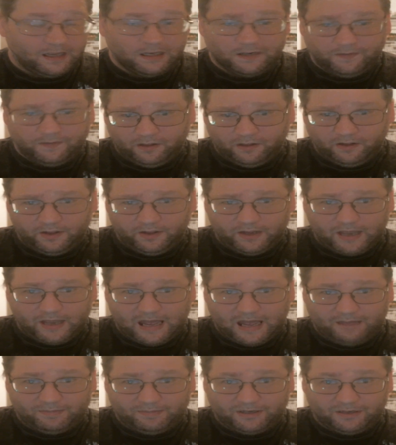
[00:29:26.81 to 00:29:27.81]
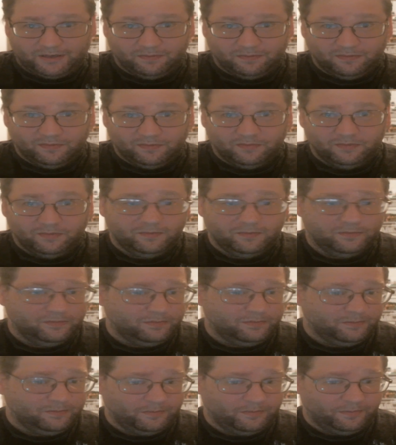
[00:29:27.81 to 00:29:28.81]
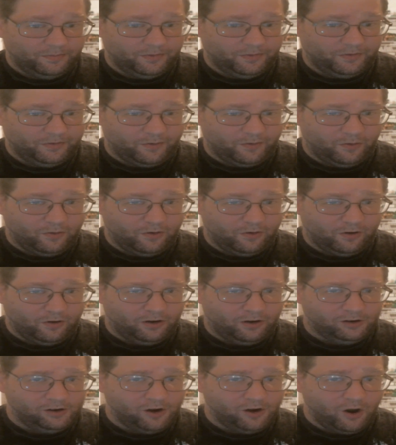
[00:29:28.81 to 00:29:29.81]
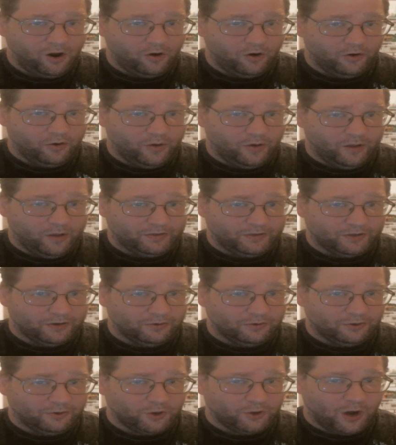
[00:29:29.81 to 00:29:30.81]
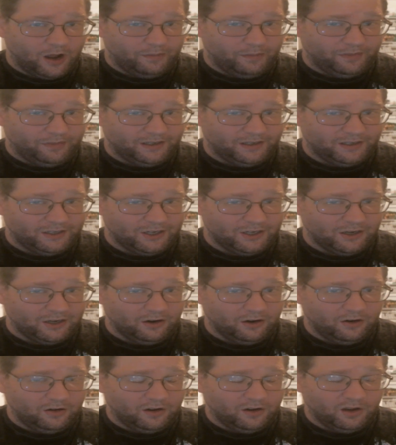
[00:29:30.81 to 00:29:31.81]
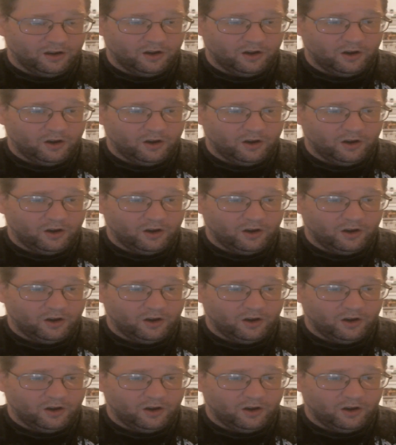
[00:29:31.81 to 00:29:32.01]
fill in the gaps before our new episodes drop this year,